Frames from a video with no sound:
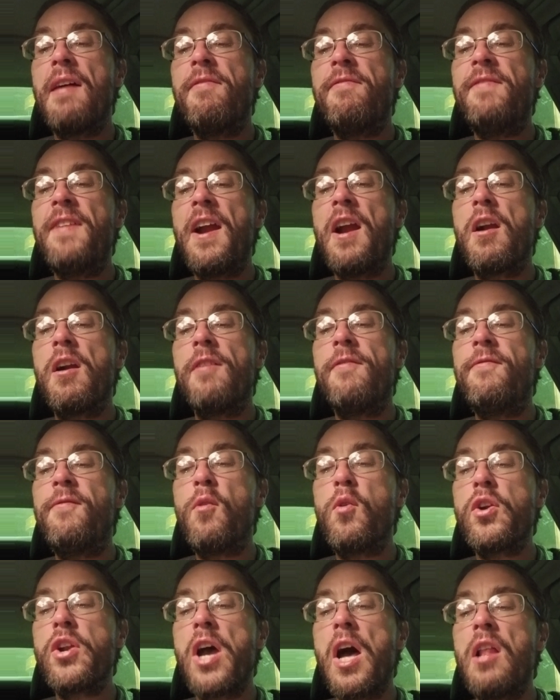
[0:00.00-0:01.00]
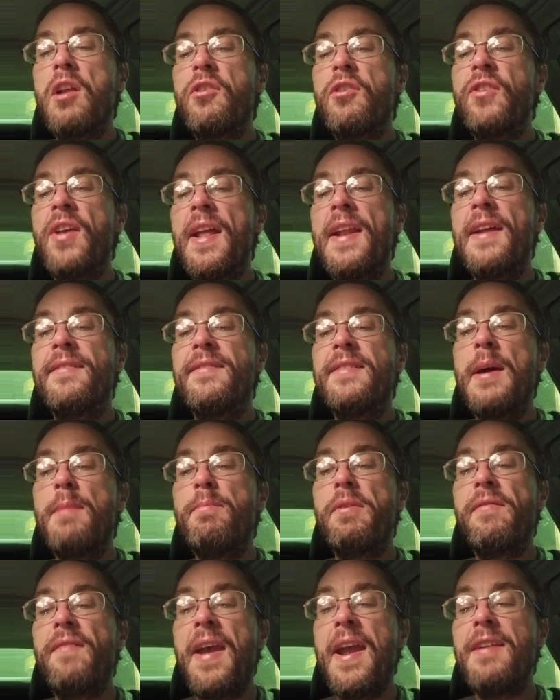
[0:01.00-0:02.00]
fare of $4 and a tip
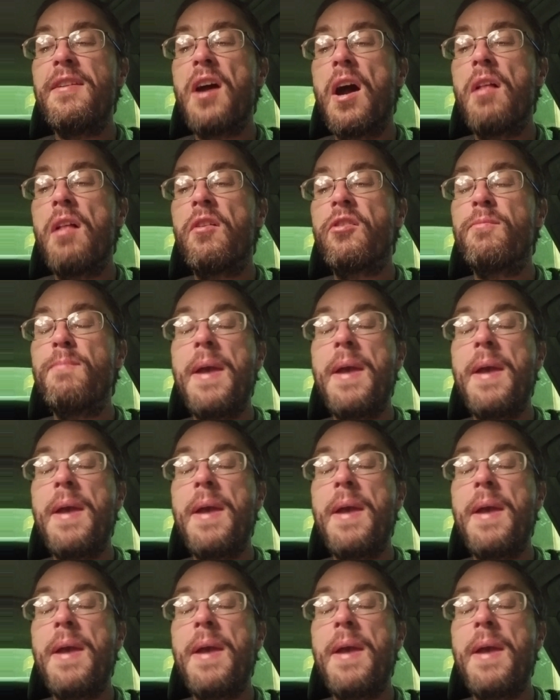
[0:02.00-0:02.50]
of $8,